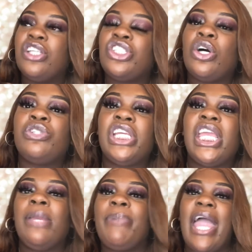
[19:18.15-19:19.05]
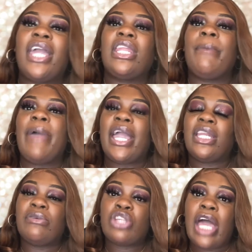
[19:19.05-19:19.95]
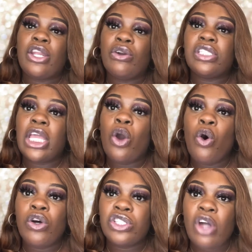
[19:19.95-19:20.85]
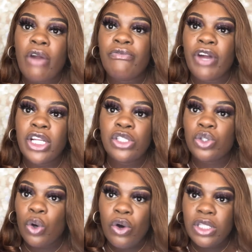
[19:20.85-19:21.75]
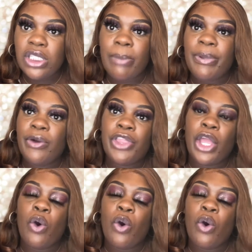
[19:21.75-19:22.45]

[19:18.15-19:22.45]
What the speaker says: So she keep backing up. So I notice they all start running towards the building.